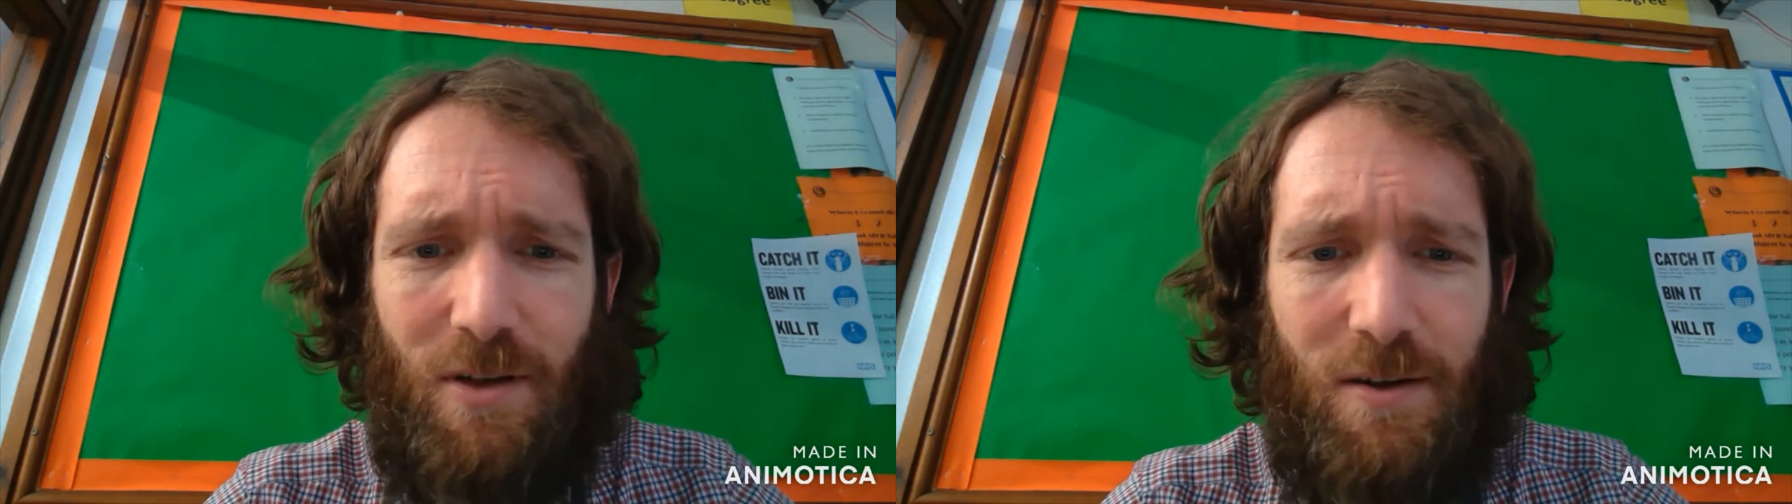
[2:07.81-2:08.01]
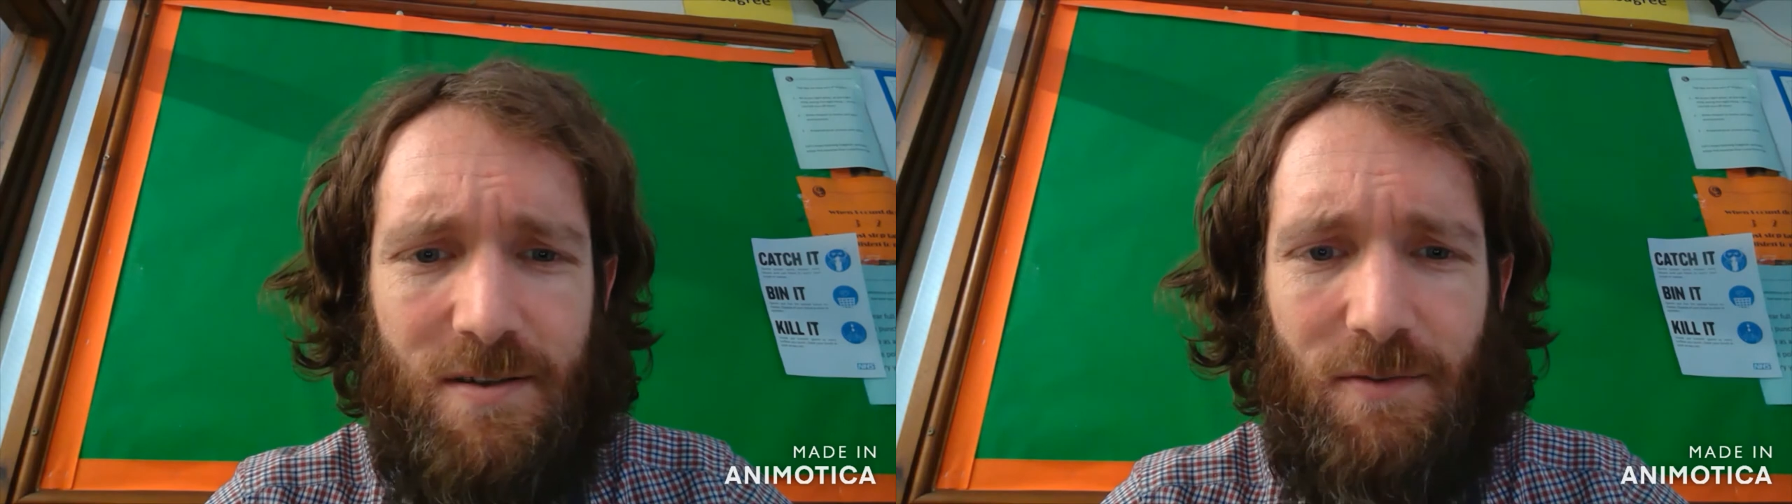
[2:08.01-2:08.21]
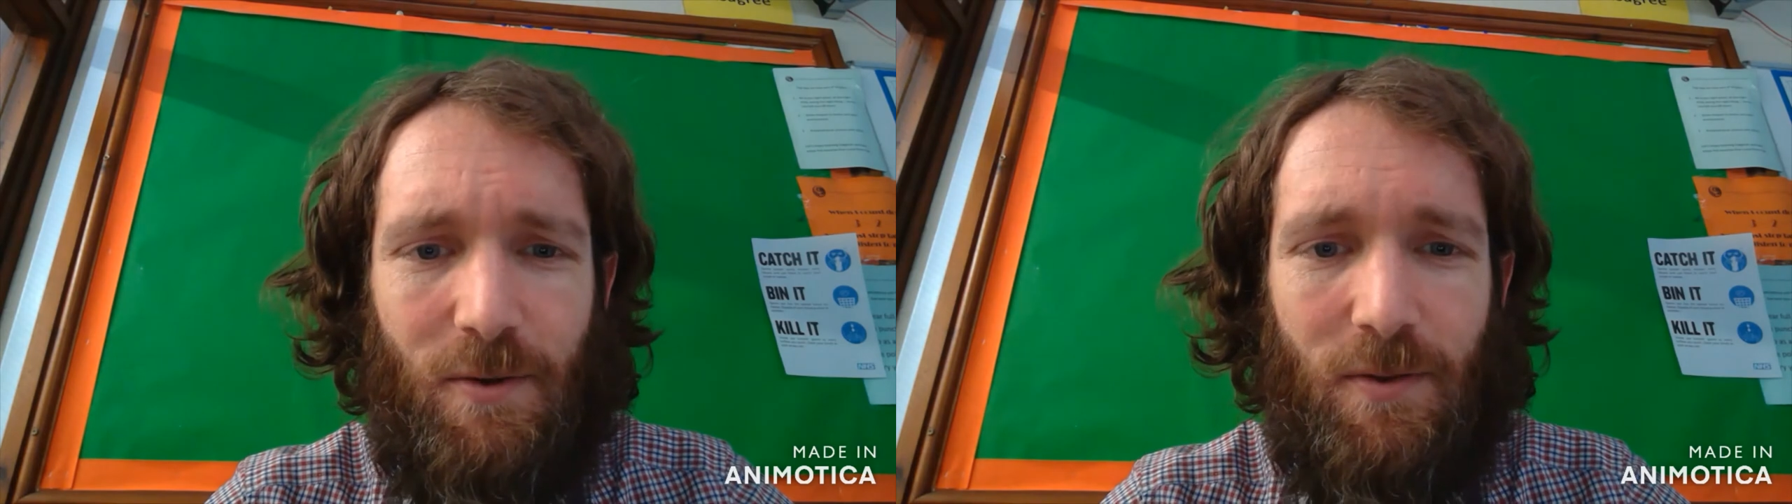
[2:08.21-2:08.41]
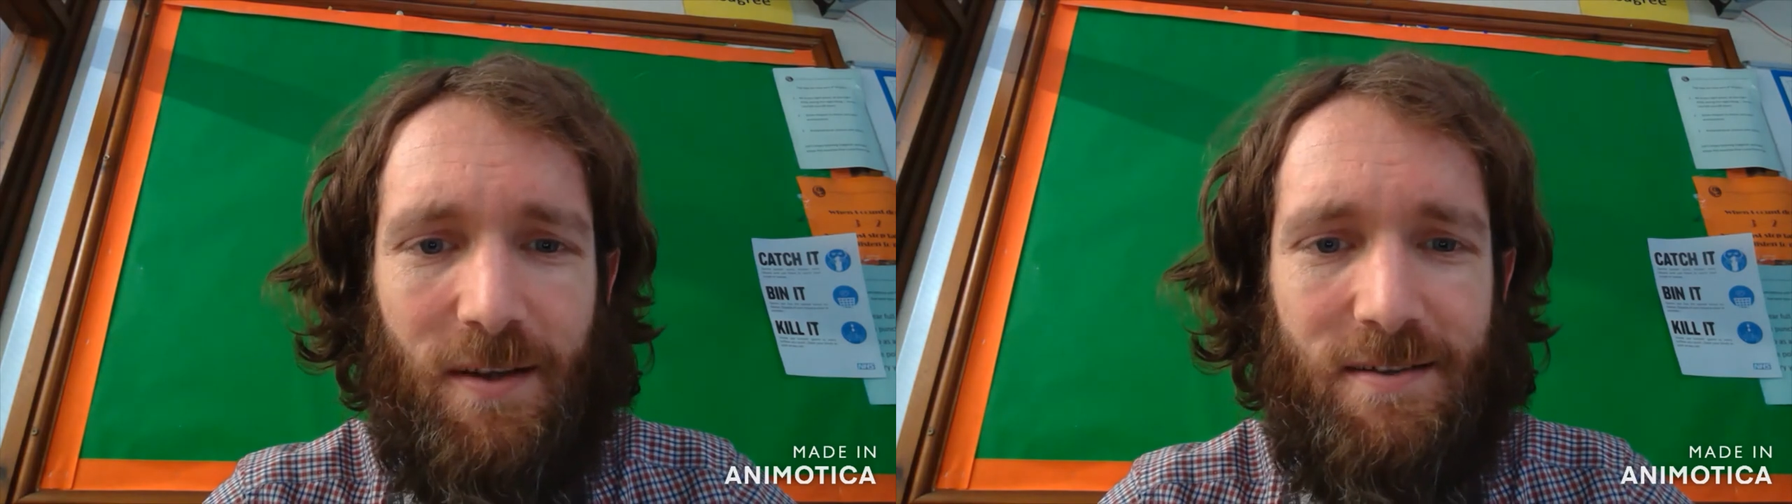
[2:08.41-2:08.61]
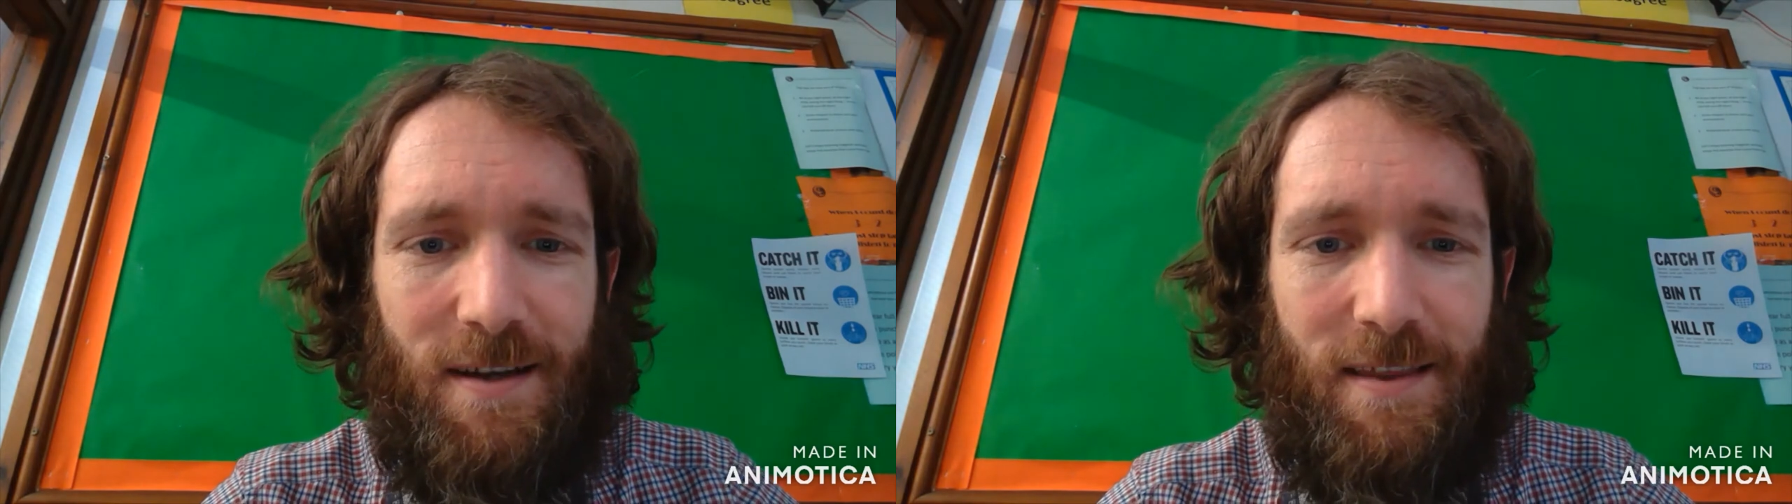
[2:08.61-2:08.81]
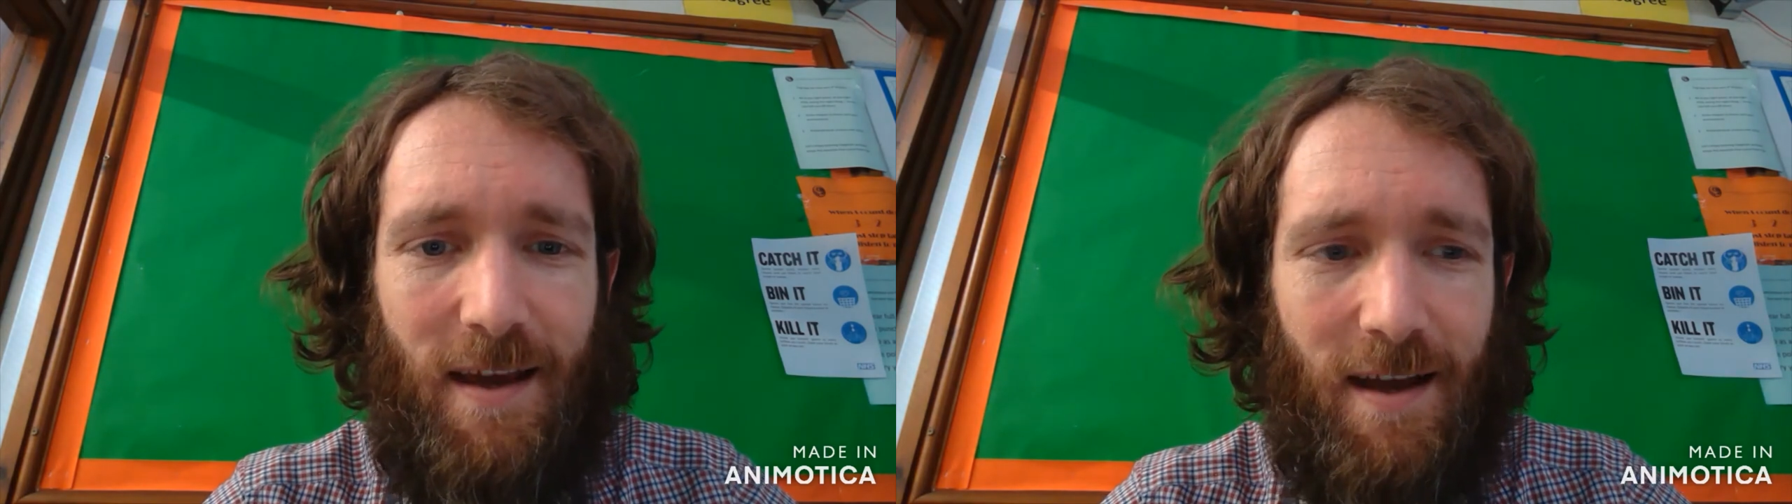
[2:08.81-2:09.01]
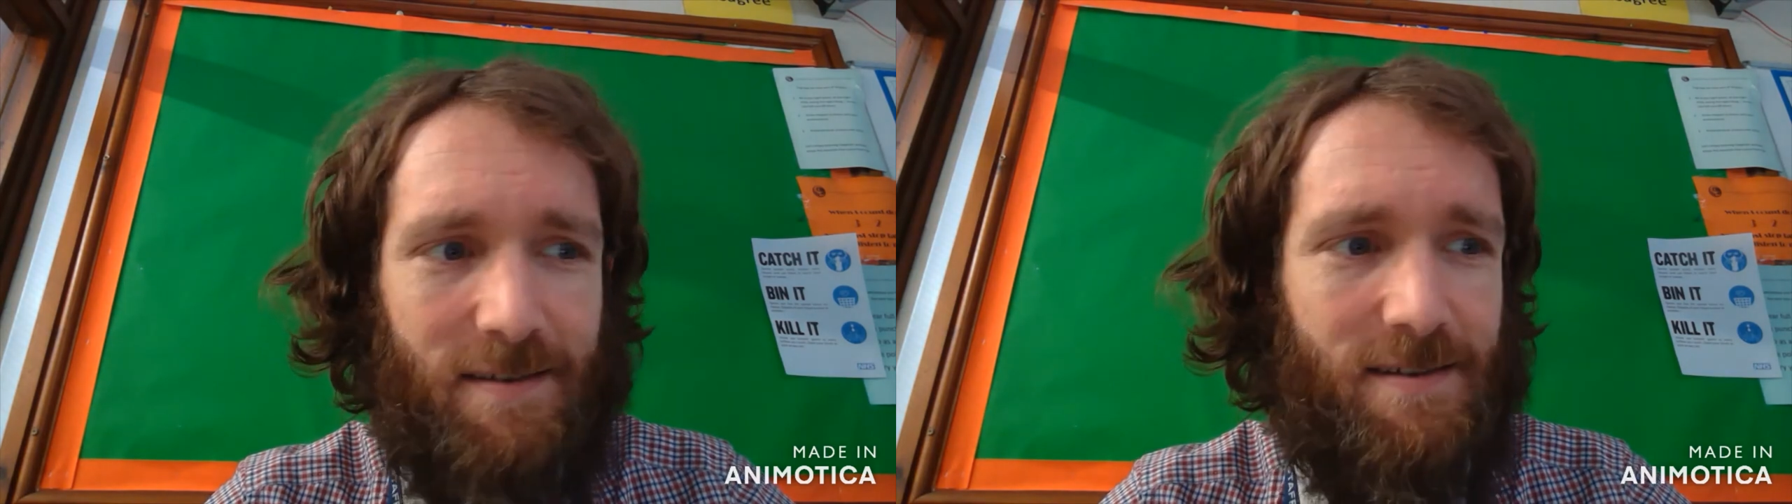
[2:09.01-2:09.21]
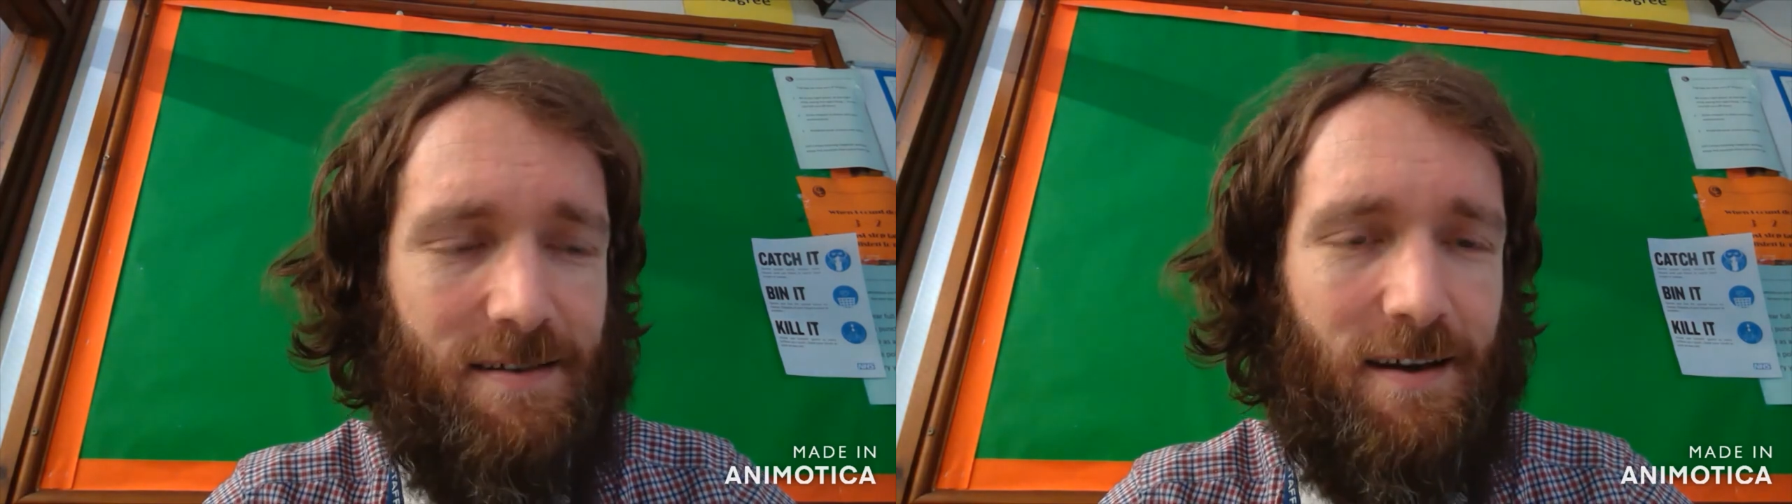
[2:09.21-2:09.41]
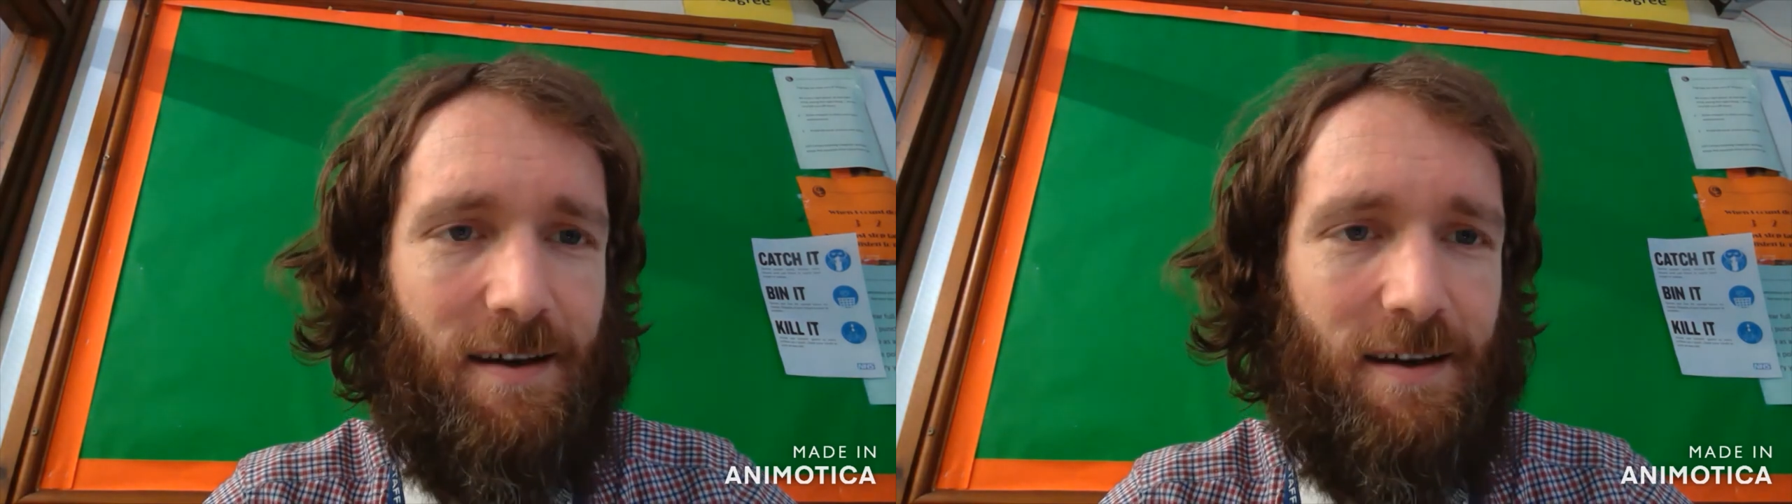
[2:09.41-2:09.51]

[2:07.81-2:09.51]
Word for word: lots of little things like that.